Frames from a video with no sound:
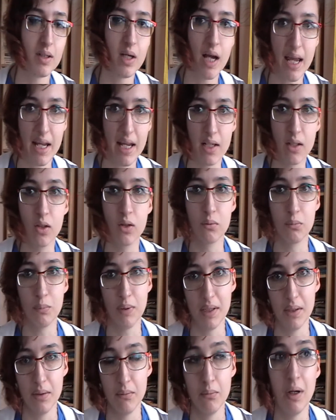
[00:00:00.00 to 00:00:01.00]
Eight o'clock
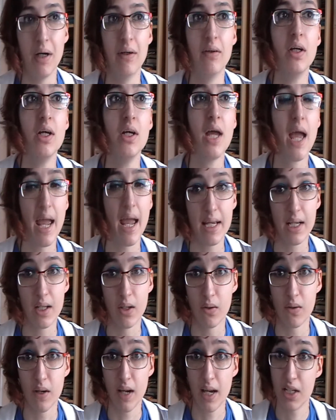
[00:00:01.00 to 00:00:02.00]
went well. Eight
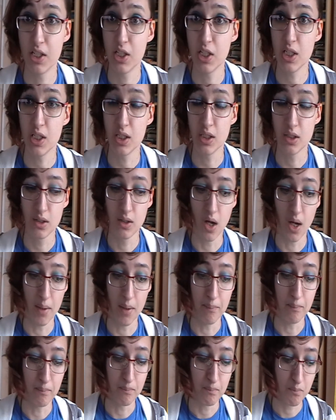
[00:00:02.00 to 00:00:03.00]
o'clock, I actually
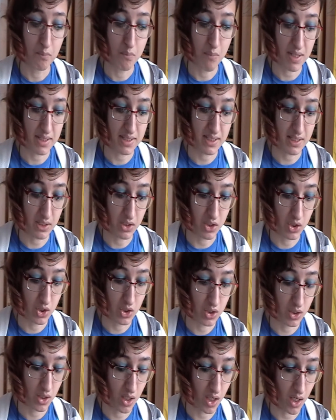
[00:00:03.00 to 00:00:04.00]
um,
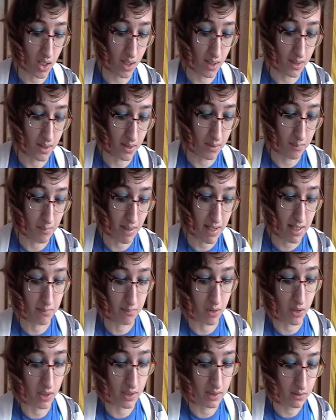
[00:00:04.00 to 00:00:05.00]
messaged uh, a mate of
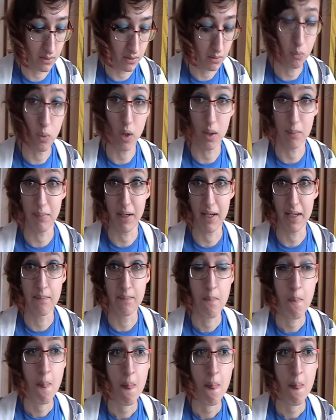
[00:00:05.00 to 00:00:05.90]
mine, workmate,